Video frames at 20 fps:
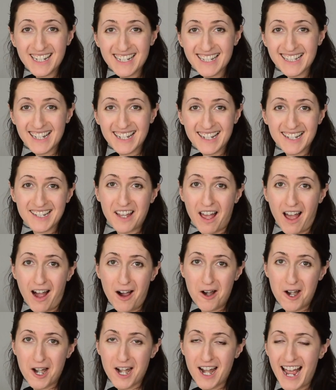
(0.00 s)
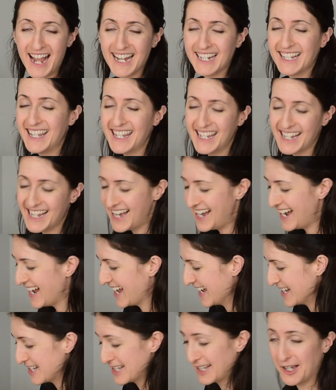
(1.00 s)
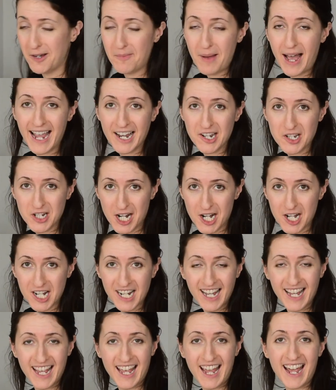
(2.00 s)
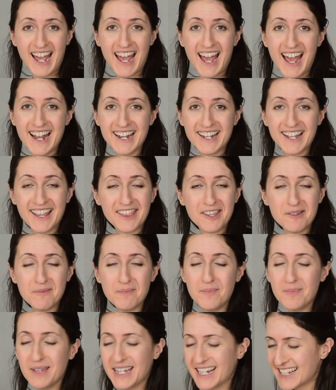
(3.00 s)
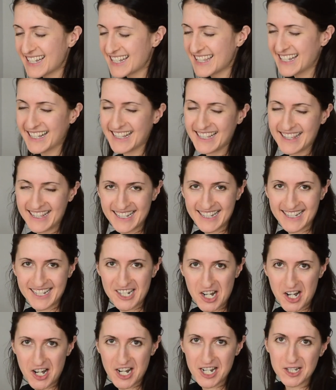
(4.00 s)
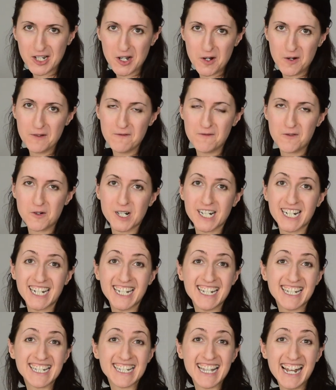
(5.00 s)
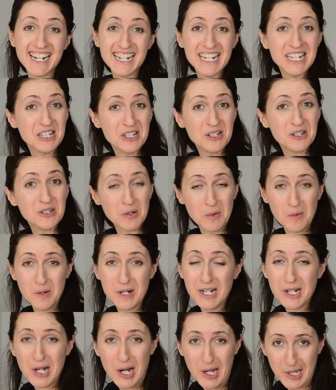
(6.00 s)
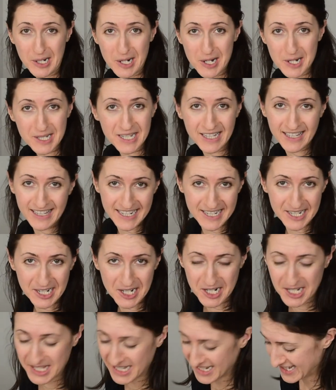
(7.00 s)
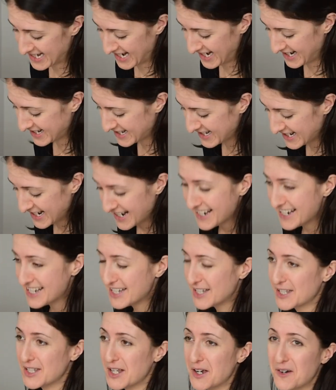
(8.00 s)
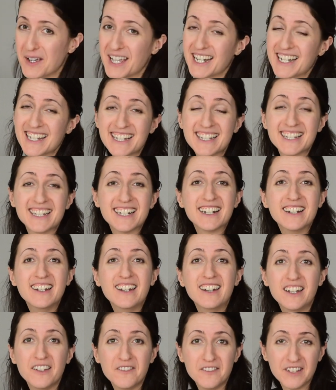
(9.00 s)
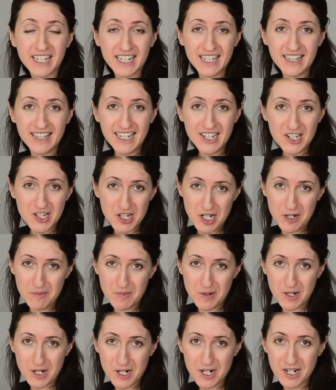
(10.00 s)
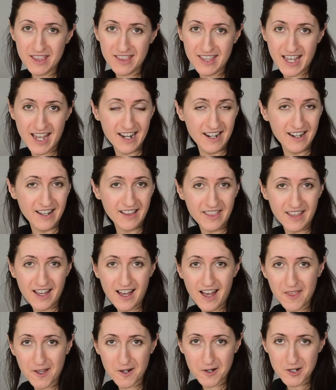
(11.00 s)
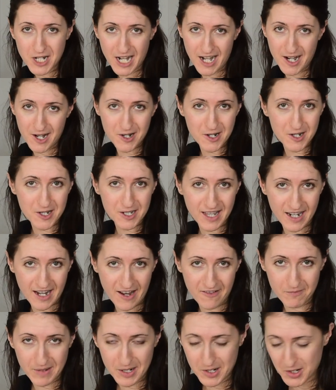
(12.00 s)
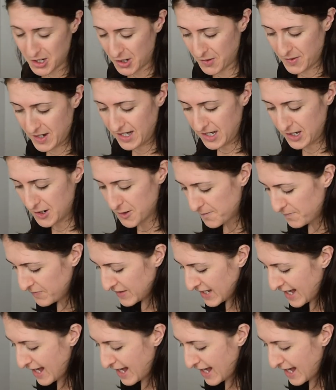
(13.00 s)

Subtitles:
this is our IKEA Antelope high chair, and the biggest thing that this chair has going for it is that it's $20, at least here in the States. So it is significantly cheaper than the other chairs that I've been showing you.